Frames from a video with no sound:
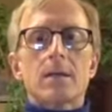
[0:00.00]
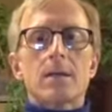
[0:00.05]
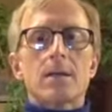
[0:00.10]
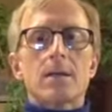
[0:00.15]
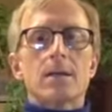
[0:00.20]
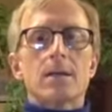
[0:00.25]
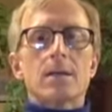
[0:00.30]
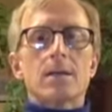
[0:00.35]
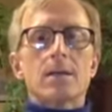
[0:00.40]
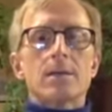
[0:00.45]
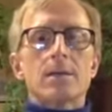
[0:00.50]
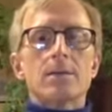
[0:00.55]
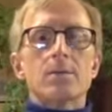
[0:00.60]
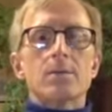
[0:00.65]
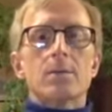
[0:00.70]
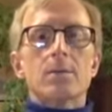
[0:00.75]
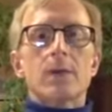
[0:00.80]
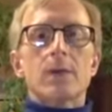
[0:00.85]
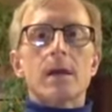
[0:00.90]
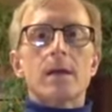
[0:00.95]
this
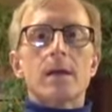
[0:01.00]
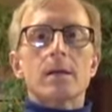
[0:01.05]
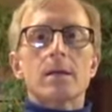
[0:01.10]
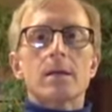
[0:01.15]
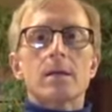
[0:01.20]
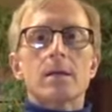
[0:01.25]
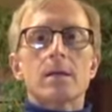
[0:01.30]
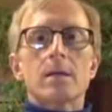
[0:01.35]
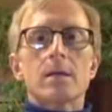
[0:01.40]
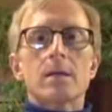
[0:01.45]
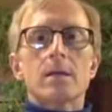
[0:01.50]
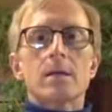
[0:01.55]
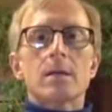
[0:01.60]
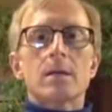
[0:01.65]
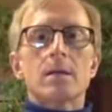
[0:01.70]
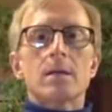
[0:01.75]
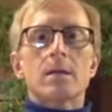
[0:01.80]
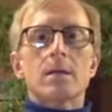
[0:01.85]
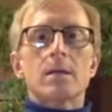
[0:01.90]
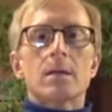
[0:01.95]
way.
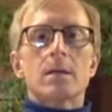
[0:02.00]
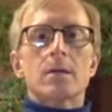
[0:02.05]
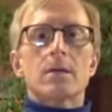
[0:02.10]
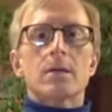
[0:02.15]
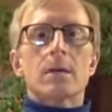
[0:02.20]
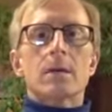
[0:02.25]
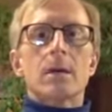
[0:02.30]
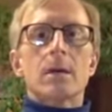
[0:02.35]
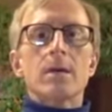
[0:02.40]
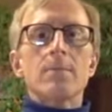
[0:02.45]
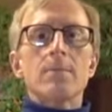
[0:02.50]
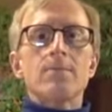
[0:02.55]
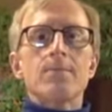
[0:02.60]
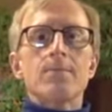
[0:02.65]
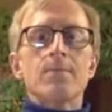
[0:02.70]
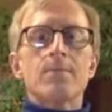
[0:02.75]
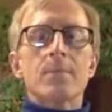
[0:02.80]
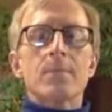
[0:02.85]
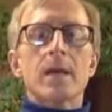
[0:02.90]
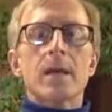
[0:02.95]
Okay?
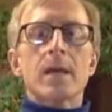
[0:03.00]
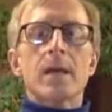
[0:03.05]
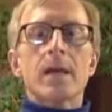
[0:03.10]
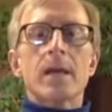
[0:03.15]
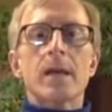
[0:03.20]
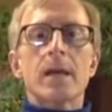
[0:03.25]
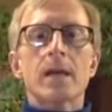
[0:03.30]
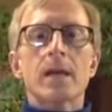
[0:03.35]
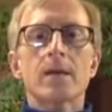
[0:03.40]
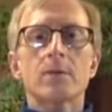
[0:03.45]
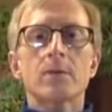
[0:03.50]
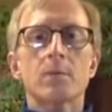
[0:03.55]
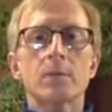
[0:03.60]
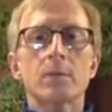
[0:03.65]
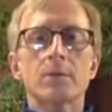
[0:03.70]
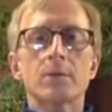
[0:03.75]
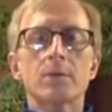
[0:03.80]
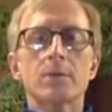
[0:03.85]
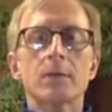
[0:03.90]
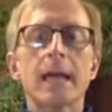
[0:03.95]
And when
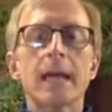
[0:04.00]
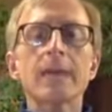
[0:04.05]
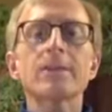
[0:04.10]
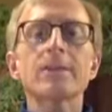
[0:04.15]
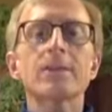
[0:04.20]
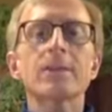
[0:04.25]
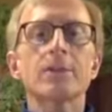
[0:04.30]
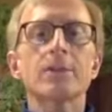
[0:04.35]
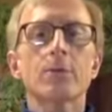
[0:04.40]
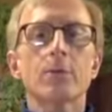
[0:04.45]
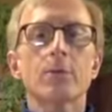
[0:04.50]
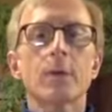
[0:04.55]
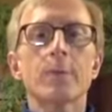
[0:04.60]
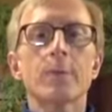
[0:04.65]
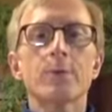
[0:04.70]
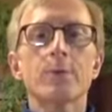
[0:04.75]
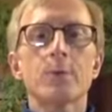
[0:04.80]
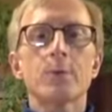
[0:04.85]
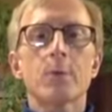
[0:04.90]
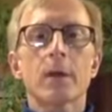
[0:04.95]
you lengthen your
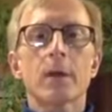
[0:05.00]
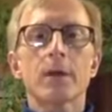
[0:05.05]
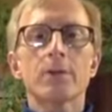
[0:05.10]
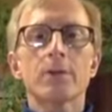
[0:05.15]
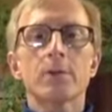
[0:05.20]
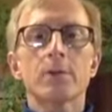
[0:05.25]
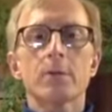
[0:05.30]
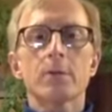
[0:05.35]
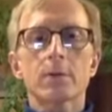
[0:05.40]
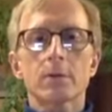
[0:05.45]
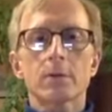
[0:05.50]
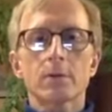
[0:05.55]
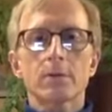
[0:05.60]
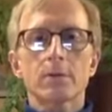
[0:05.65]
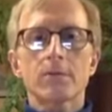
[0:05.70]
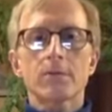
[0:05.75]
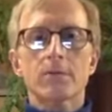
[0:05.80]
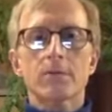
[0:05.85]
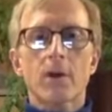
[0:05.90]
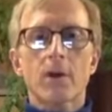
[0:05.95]
ribs, you want to do it
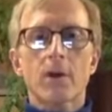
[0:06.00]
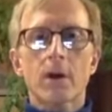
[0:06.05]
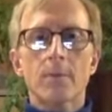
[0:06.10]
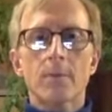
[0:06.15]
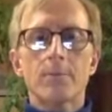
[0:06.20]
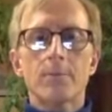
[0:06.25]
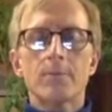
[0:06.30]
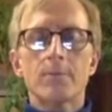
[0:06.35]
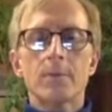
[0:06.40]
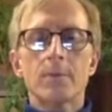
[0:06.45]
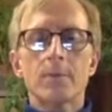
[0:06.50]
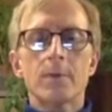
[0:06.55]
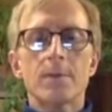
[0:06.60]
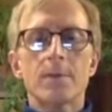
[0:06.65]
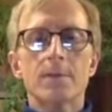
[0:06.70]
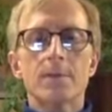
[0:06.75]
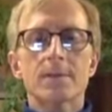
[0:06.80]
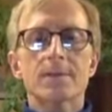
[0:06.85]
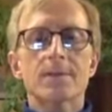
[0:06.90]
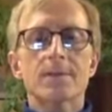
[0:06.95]
from
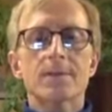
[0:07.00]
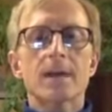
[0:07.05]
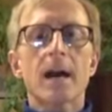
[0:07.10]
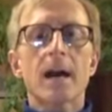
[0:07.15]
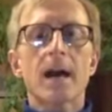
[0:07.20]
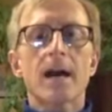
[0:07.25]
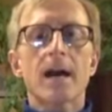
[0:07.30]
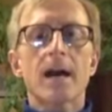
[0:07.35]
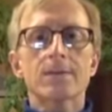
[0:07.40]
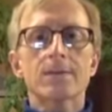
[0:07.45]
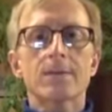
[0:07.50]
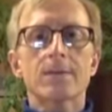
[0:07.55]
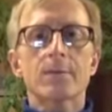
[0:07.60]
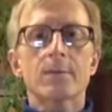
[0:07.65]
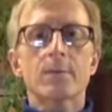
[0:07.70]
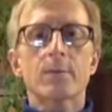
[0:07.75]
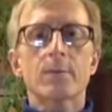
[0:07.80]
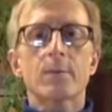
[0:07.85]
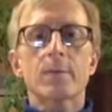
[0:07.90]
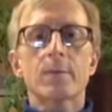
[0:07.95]
the sides, from
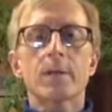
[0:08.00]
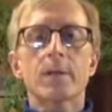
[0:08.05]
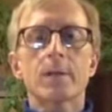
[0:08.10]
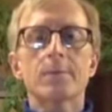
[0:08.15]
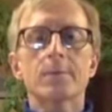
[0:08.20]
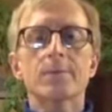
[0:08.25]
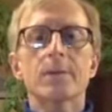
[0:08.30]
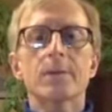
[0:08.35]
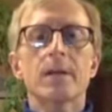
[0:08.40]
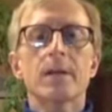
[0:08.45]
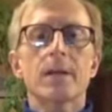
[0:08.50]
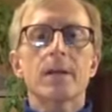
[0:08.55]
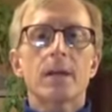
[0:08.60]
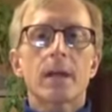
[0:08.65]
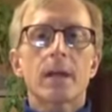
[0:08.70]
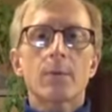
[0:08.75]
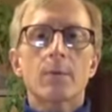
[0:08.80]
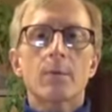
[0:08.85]
the ribs. And